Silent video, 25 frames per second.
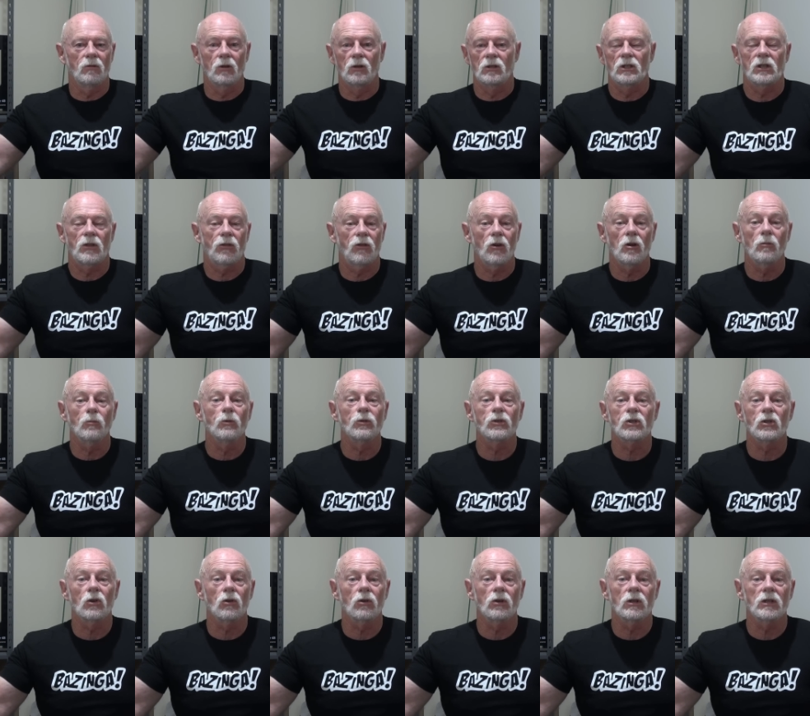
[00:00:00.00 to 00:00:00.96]
thermal
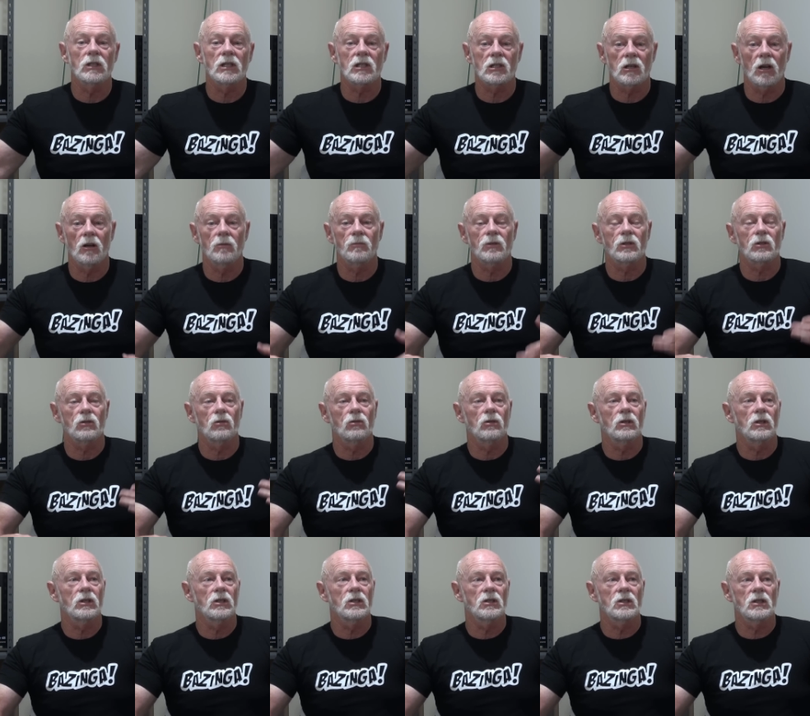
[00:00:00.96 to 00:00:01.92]
soarers, slope
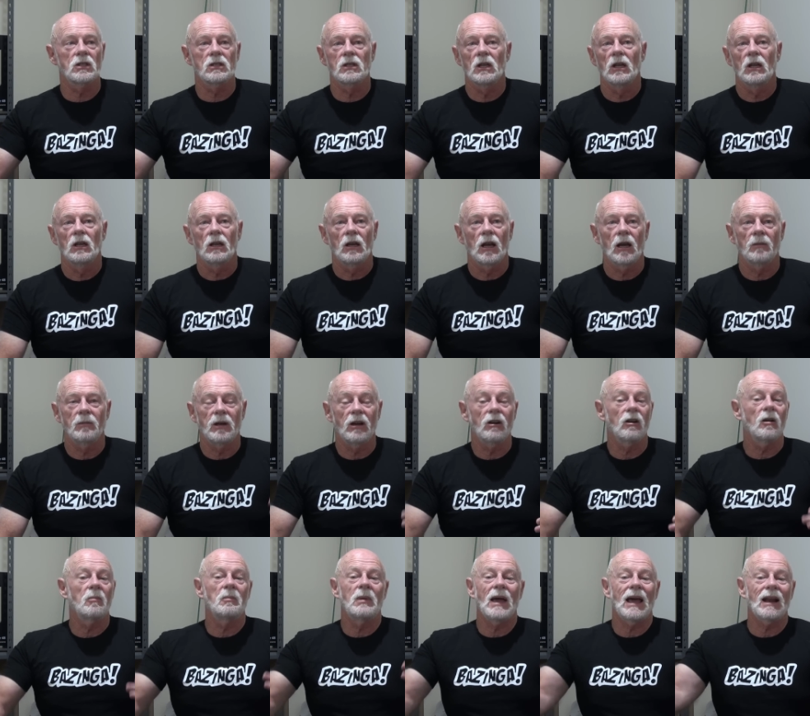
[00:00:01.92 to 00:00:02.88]
soarers,
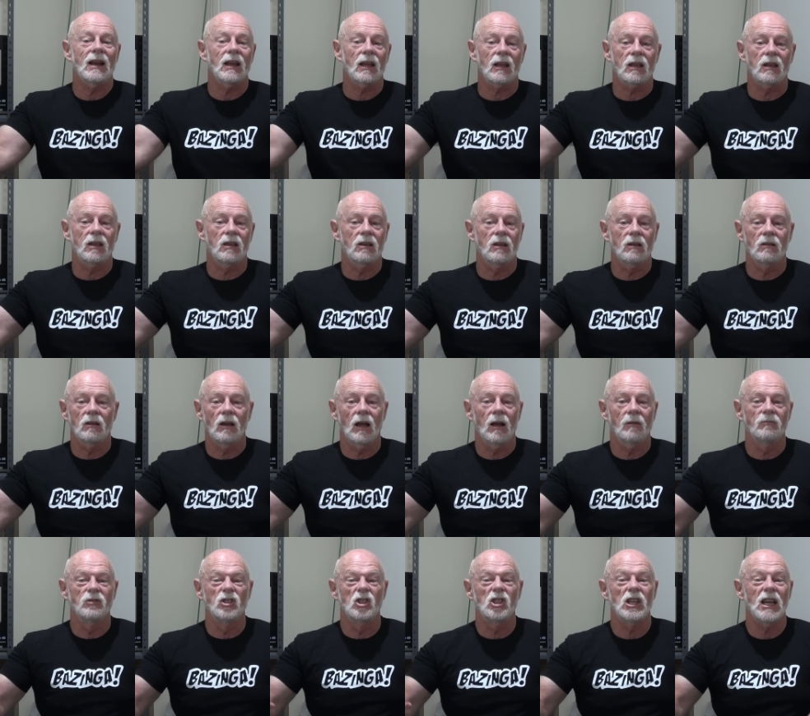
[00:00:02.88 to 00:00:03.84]

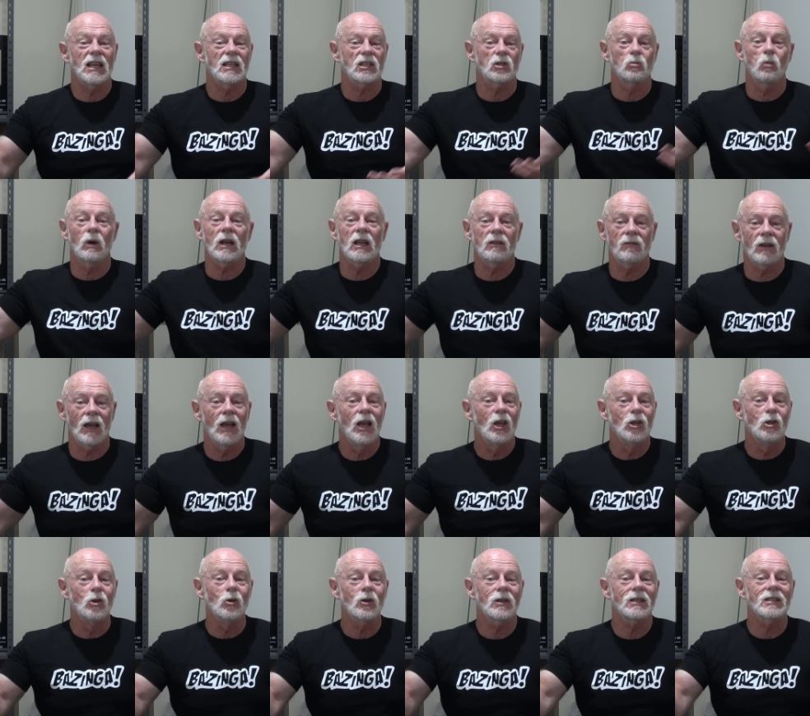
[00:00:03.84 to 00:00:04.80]
aerobatic jets, whatever,
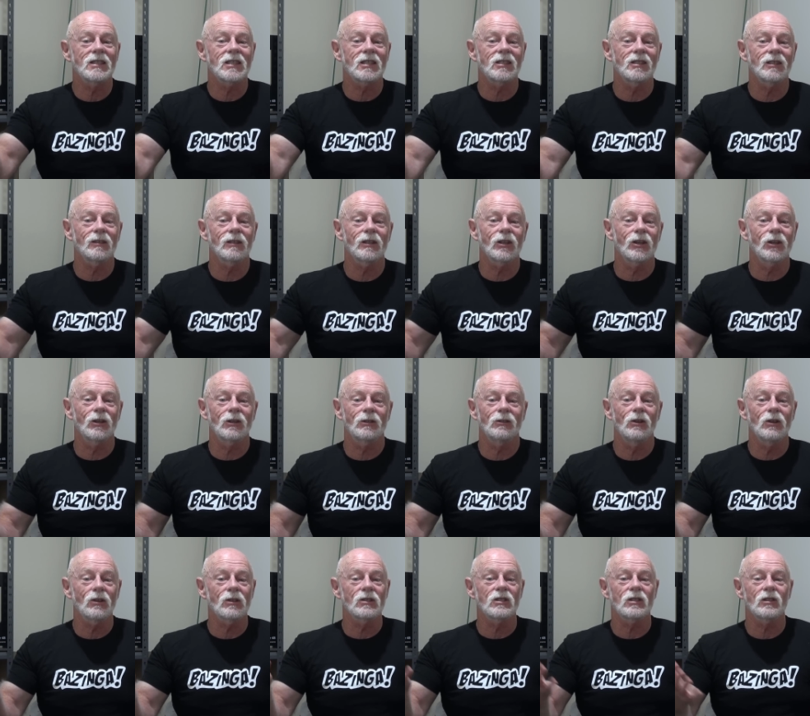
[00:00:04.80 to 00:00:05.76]
you can still
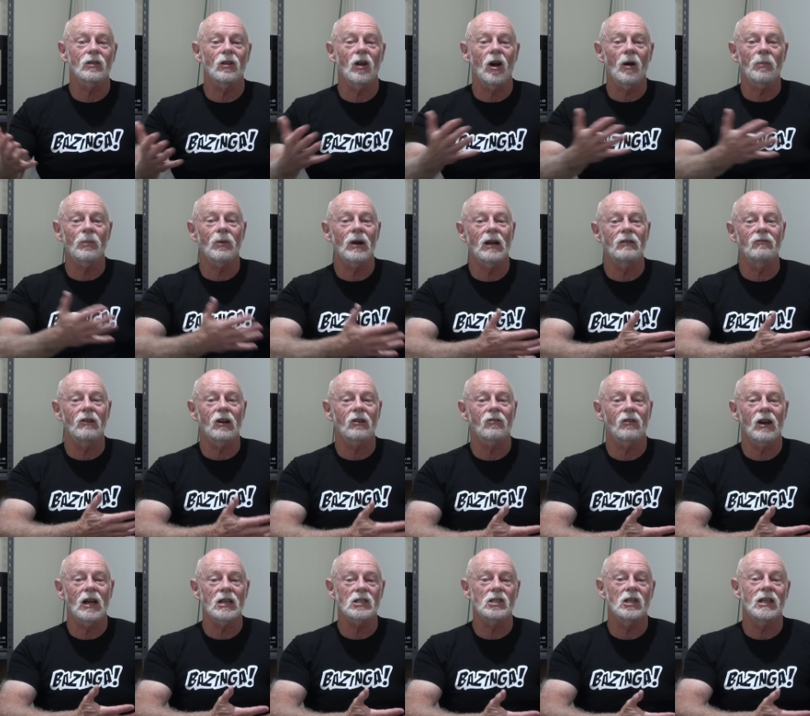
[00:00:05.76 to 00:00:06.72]
operate
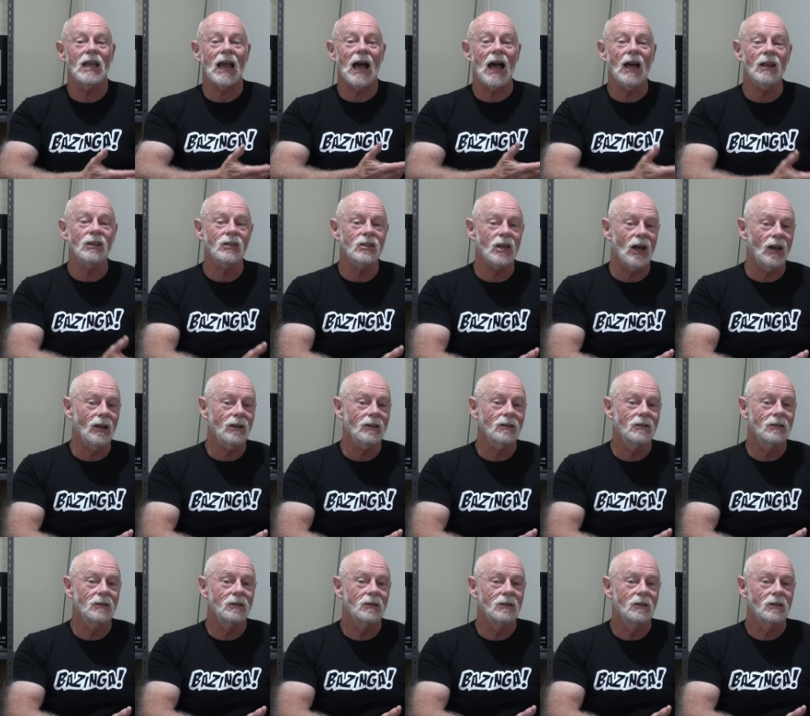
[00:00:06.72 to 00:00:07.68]
recreationally under
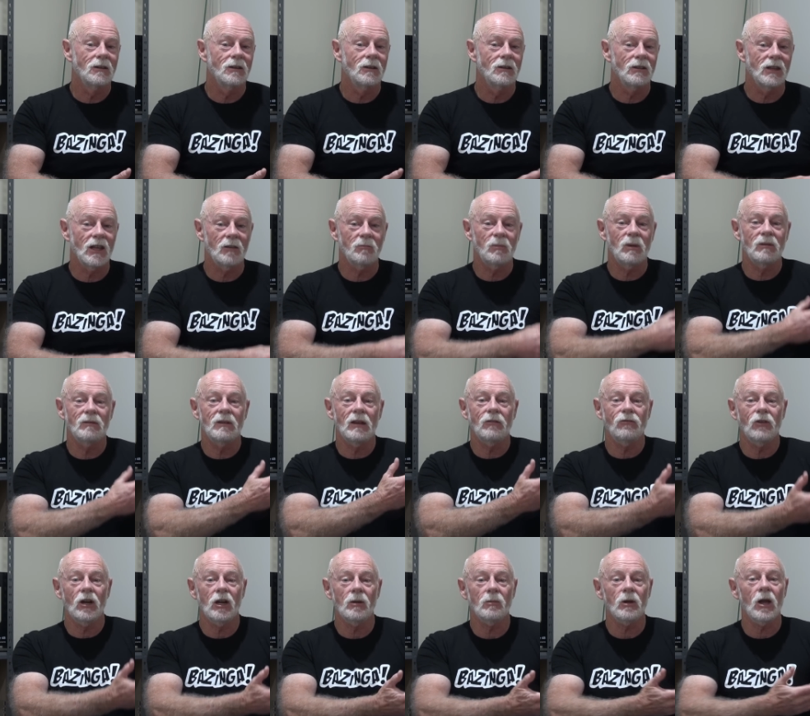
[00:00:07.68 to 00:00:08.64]
the FPV
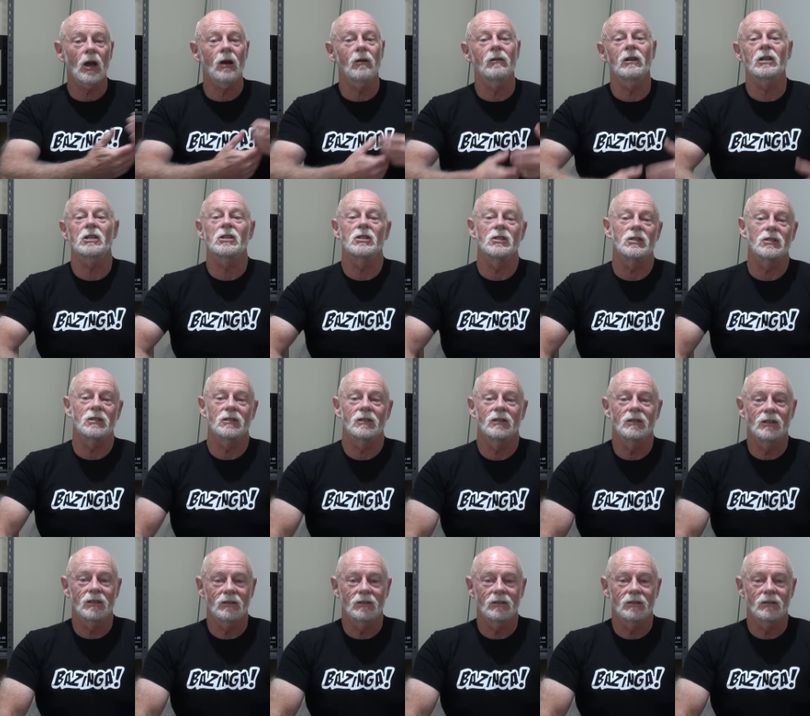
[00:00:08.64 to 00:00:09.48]
Freedom Coalition's